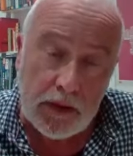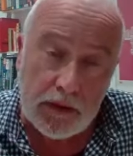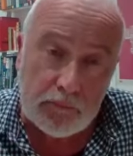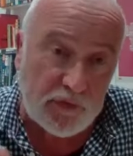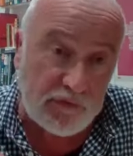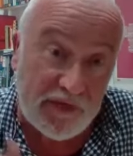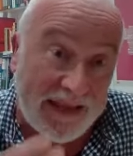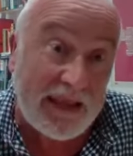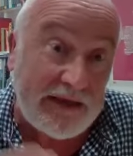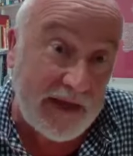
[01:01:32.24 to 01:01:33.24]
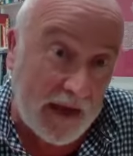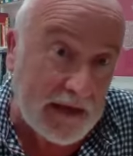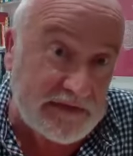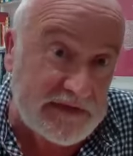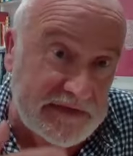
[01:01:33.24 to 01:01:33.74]
uh, one of the key
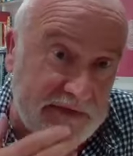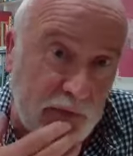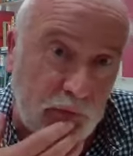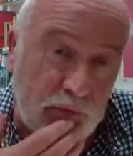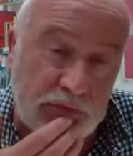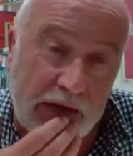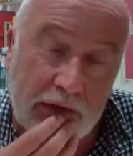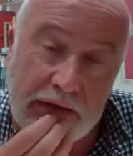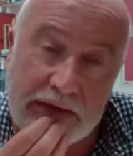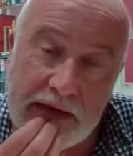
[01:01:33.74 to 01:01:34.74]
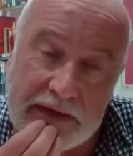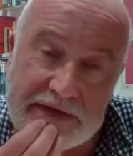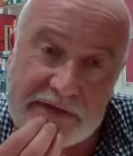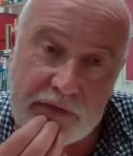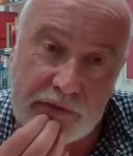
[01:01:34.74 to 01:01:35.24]
texts, you know, in the early
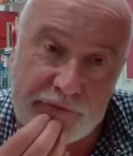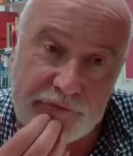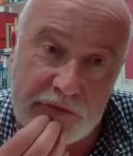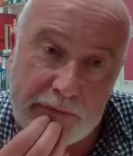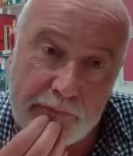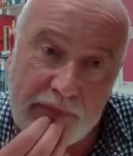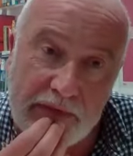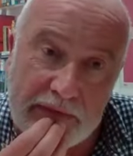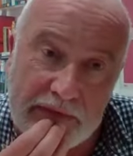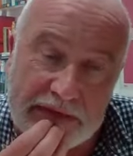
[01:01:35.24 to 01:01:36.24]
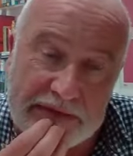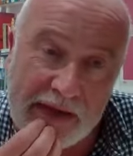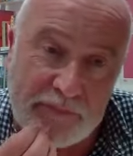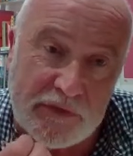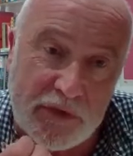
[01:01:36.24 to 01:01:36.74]
days of um, the, the
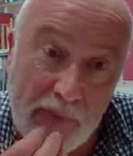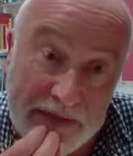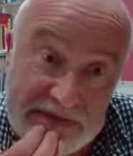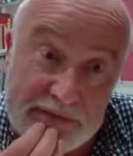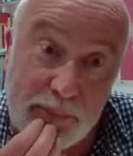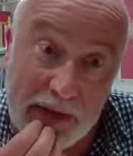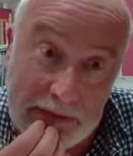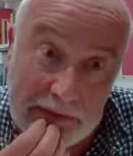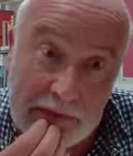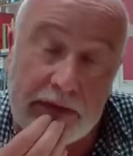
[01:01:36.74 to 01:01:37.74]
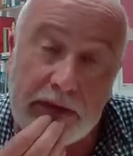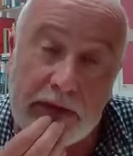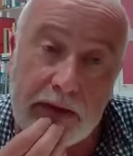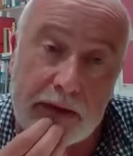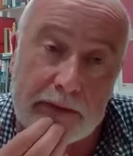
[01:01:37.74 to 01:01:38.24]
attempt to emancipate
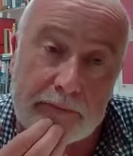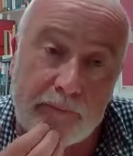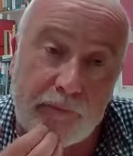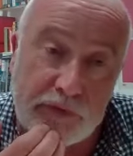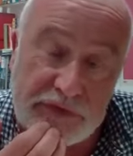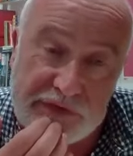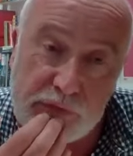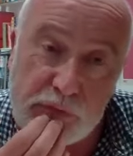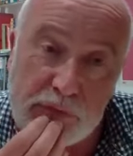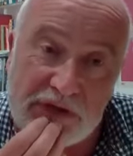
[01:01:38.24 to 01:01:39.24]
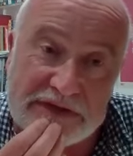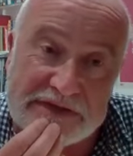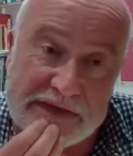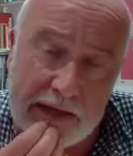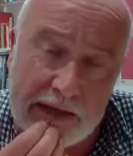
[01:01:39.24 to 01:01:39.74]
uh, those who were
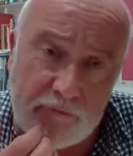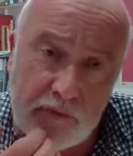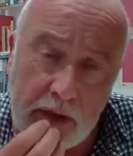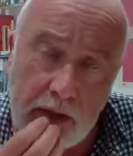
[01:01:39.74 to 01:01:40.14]
enslaved,